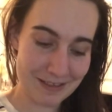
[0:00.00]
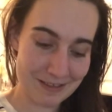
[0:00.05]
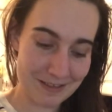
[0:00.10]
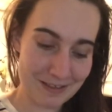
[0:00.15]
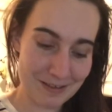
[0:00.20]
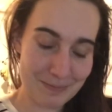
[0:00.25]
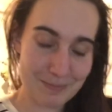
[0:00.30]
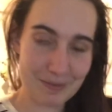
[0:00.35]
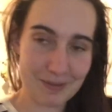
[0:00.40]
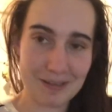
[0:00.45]

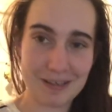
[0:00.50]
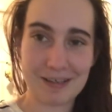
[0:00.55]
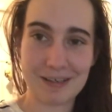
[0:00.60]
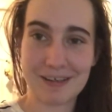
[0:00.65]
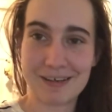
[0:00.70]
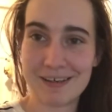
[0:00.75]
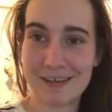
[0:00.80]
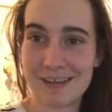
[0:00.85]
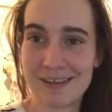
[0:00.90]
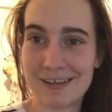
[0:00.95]
nut
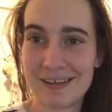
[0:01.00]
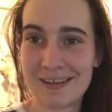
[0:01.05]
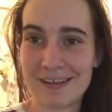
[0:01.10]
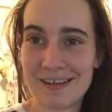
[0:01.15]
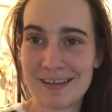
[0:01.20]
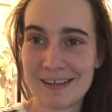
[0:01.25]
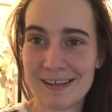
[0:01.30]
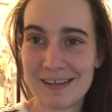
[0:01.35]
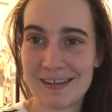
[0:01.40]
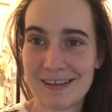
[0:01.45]
bread
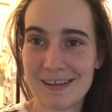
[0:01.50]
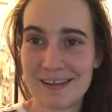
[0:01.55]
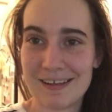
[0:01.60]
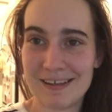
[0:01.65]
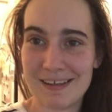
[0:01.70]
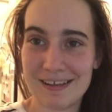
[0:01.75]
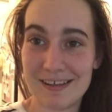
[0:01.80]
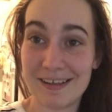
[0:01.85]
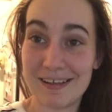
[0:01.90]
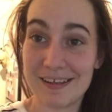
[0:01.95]

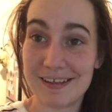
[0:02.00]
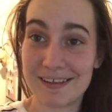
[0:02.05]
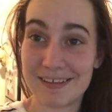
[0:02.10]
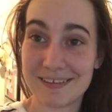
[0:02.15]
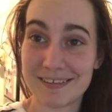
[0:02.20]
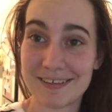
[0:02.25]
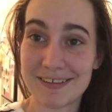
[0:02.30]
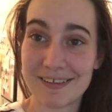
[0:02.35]
and